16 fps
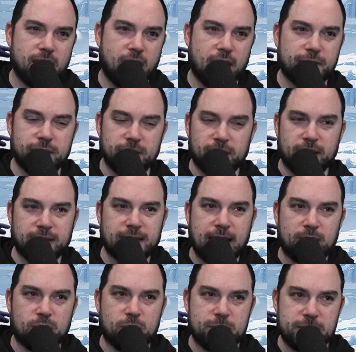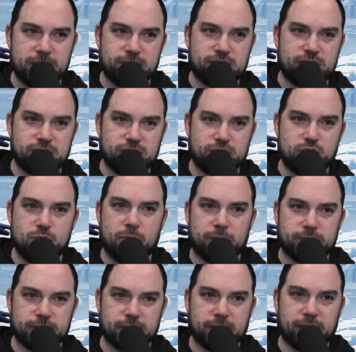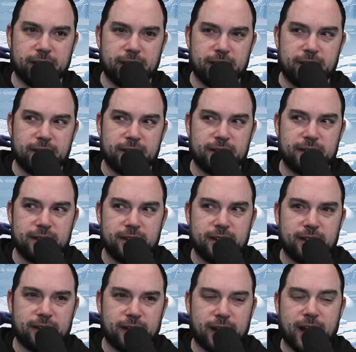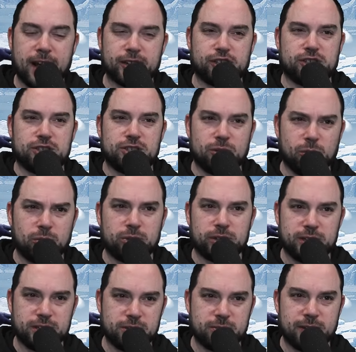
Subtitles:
I feel like that would be super silly. Like I should totally do